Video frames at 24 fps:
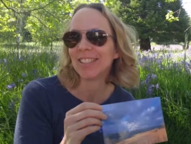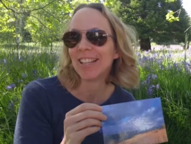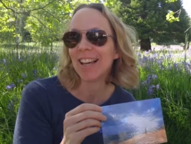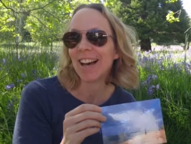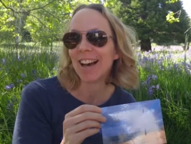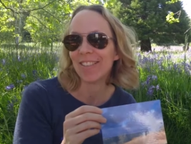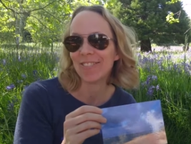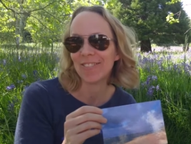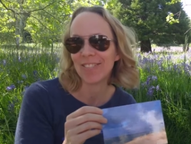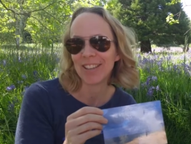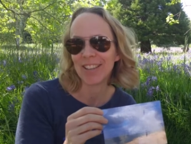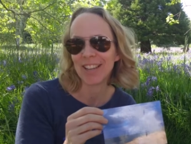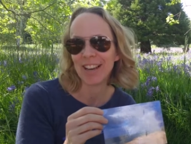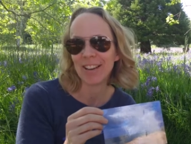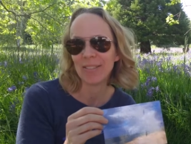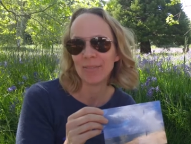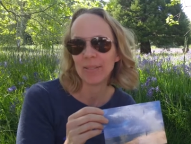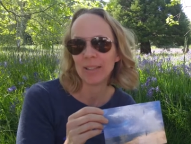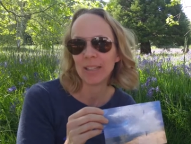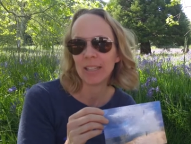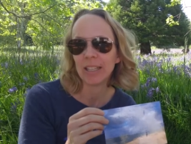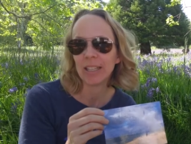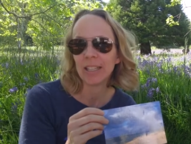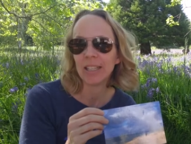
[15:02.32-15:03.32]
laughing at
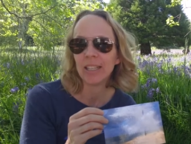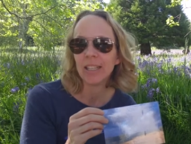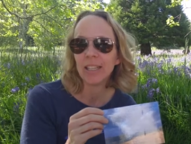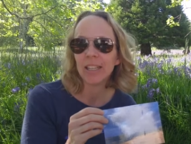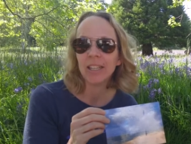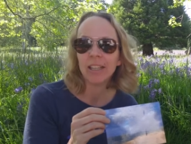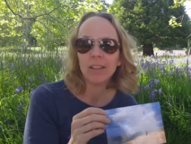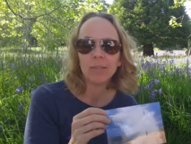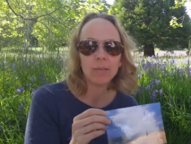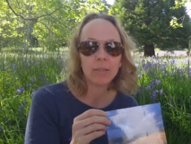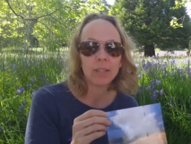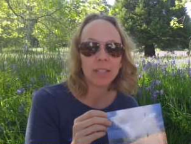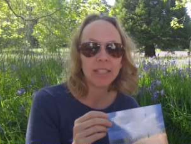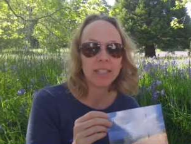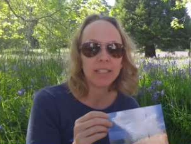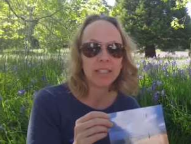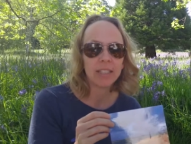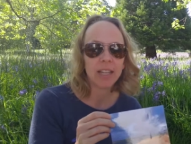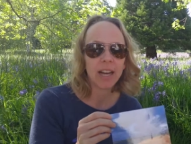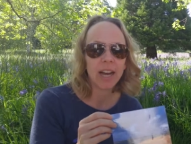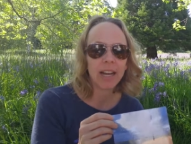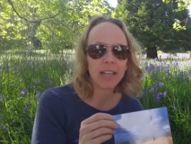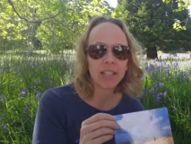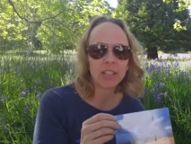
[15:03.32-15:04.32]
me, but I
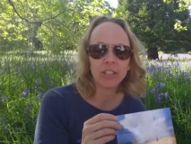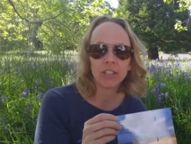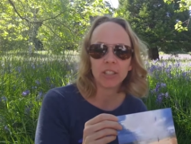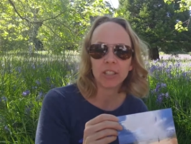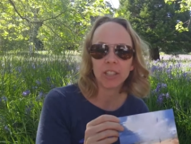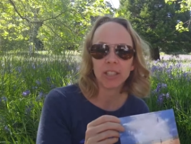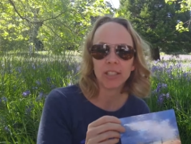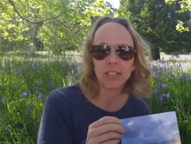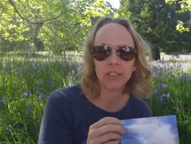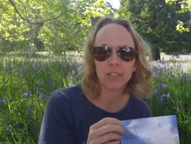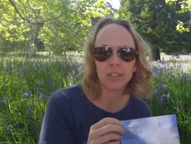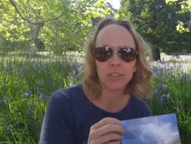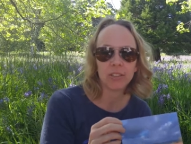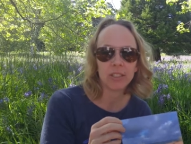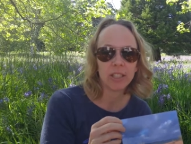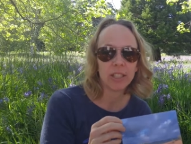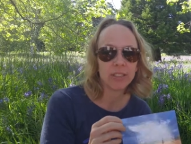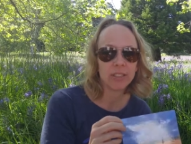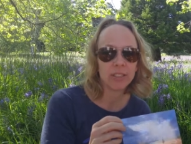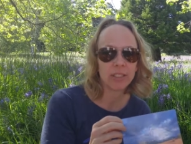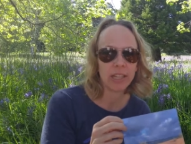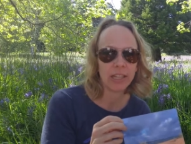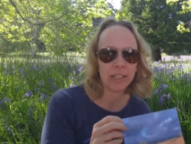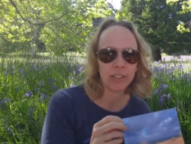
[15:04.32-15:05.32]
actually I do
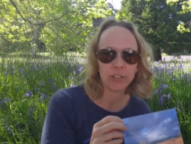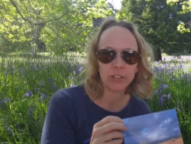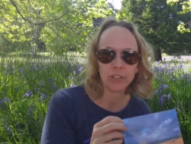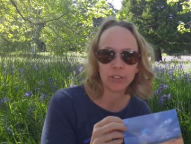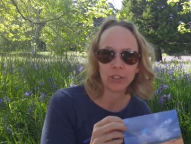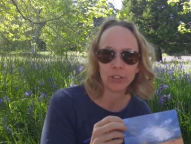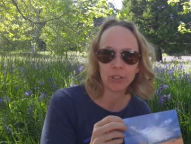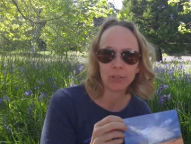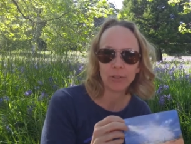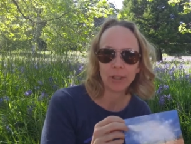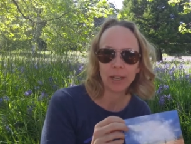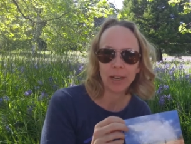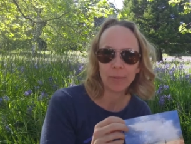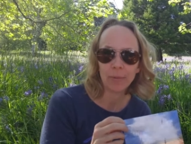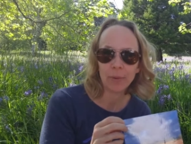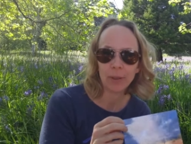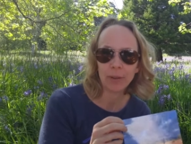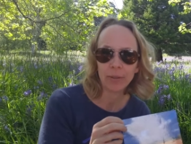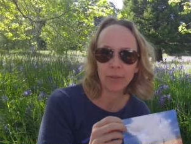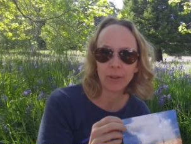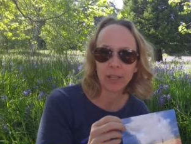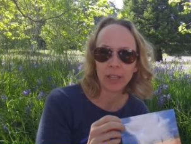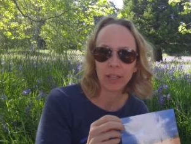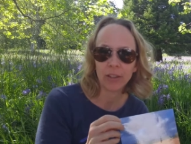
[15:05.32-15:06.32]
sense energy around
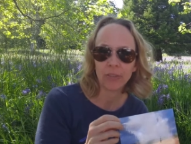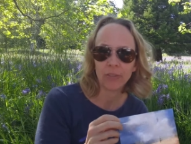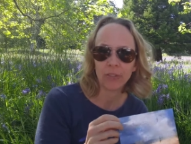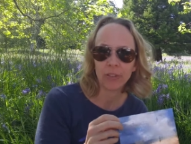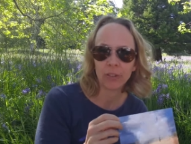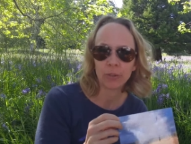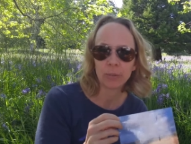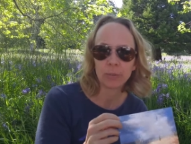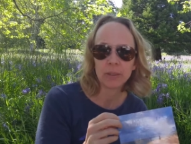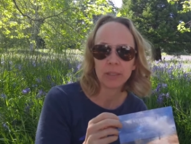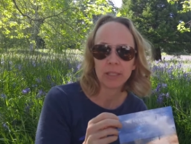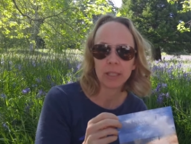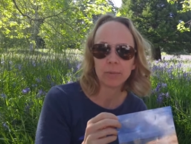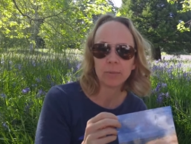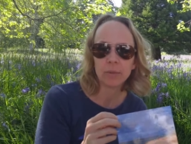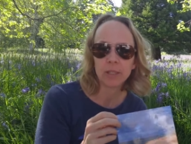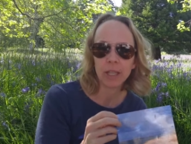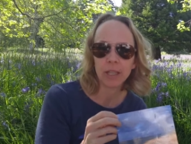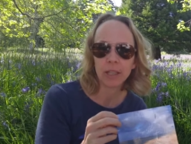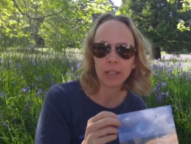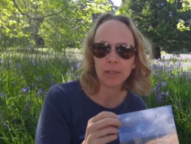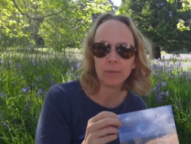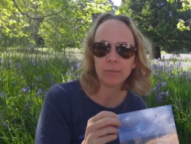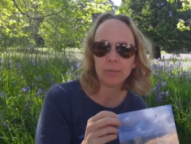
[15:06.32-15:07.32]
me when I film
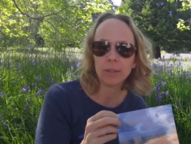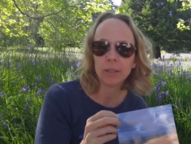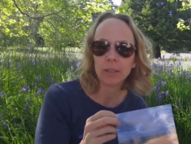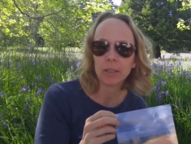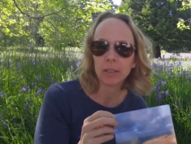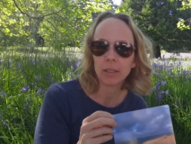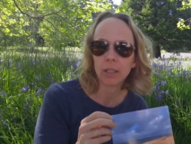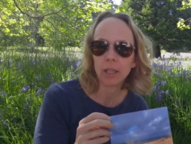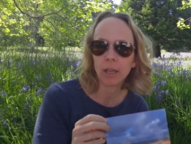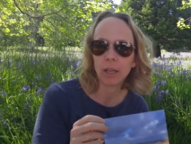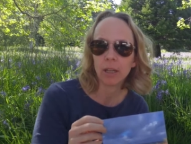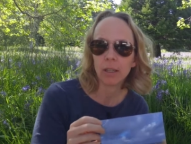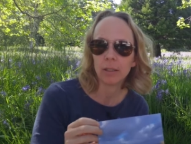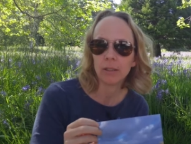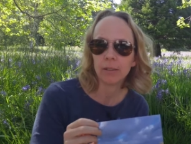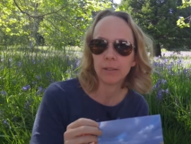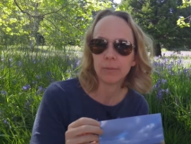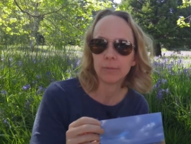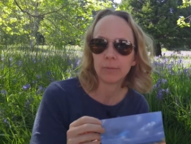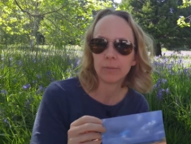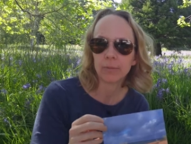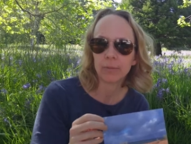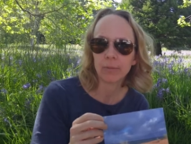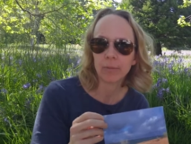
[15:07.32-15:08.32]
sometimes.
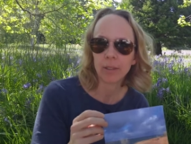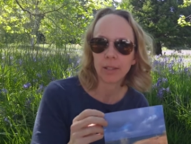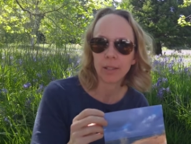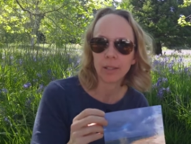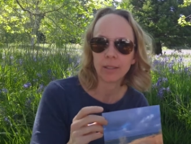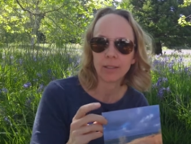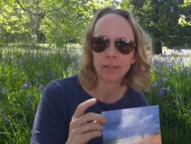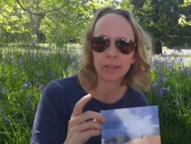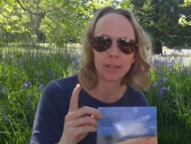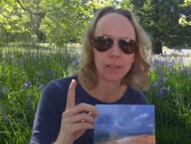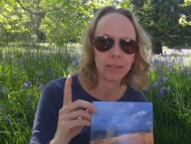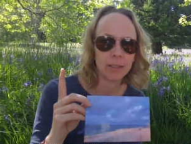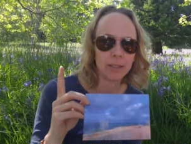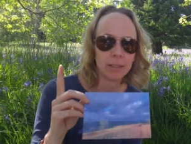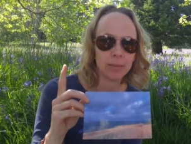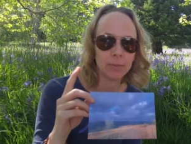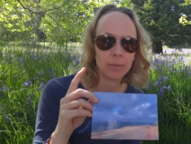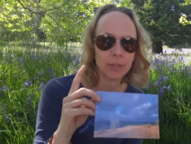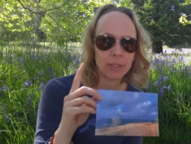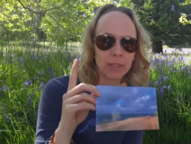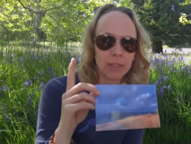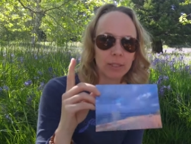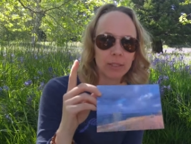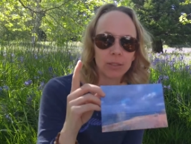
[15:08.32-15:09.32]
Um, I see them
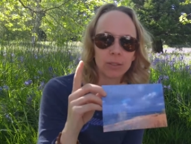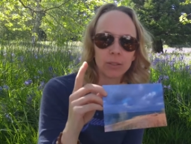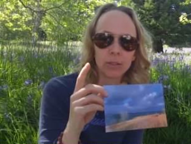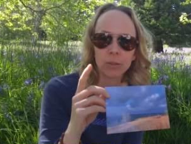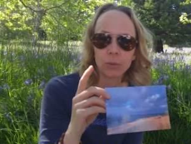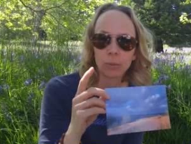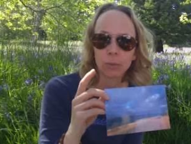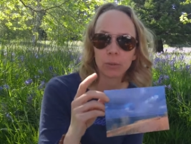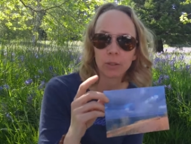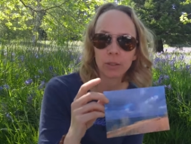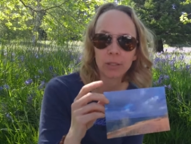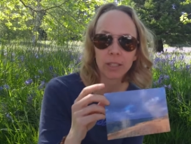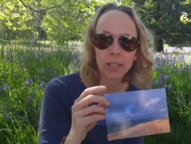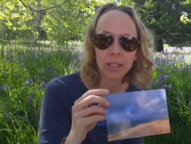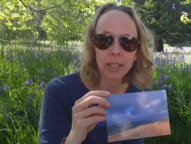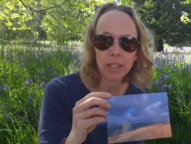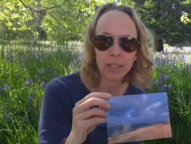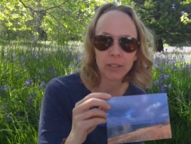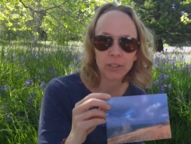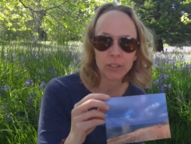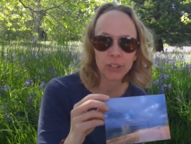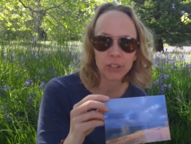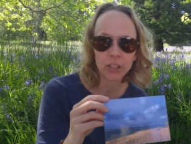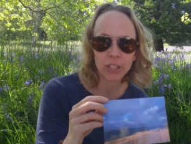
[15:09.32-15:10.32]
as a little swirling
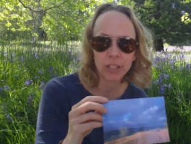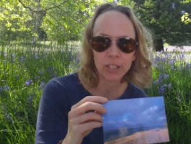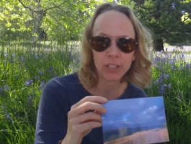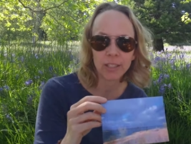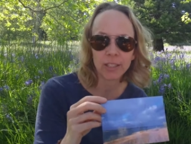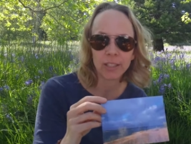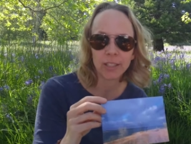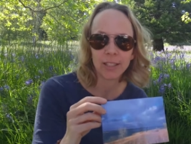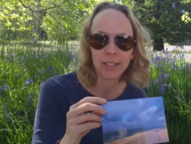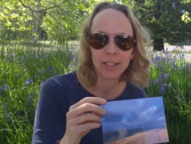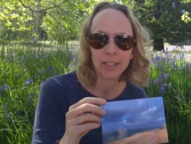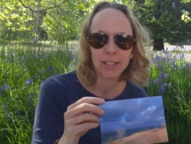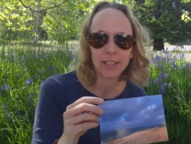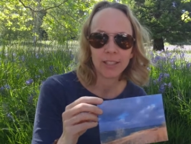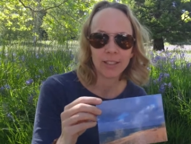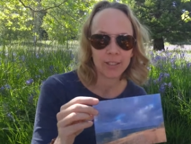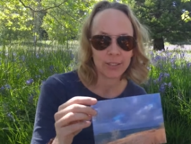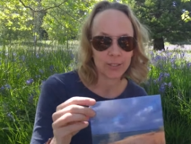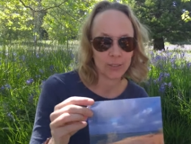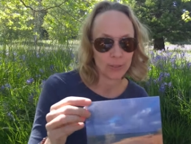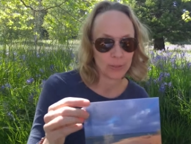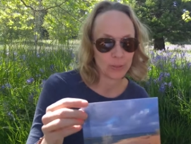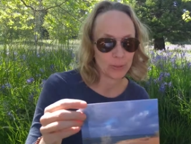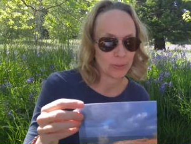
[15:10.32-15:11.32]
energy.
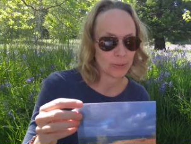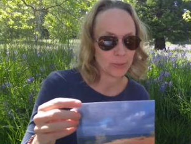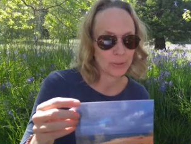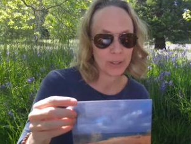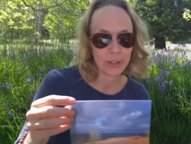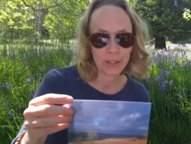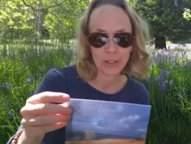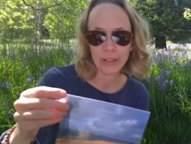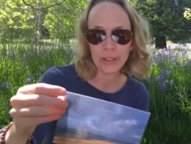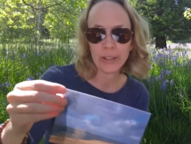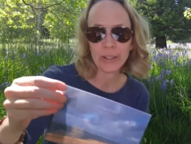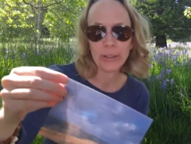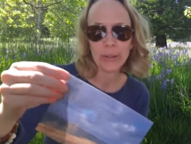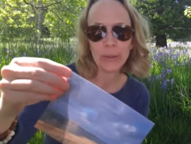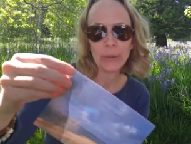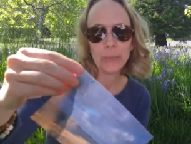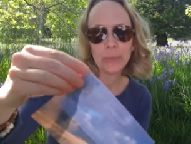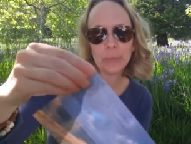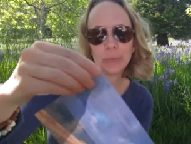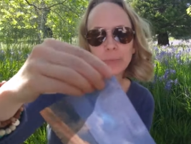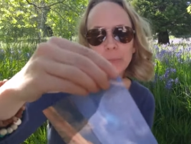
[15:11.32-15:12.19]
So there you go.